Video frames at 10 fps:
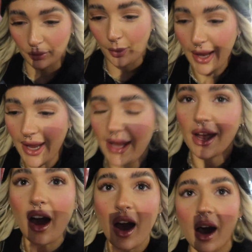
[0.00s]
We
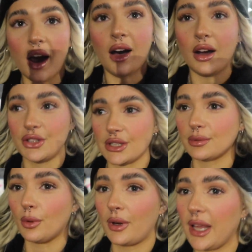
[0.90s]
are just
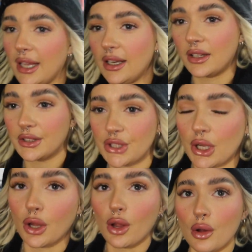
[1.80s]
walking
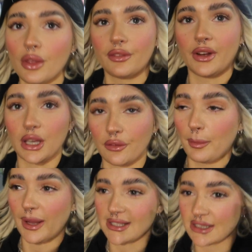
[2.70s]
to the venue
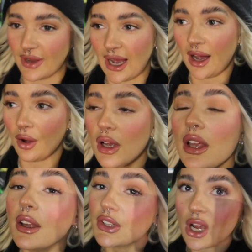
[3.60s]
for Pierce Val.
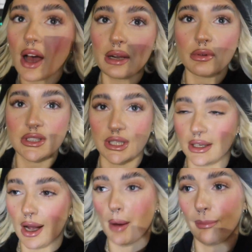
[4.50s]
Charlie was going to
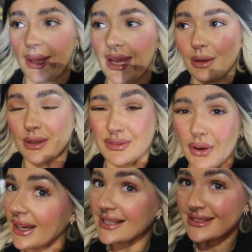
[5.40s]
come, but he was
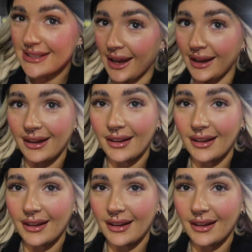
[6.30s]
very sick.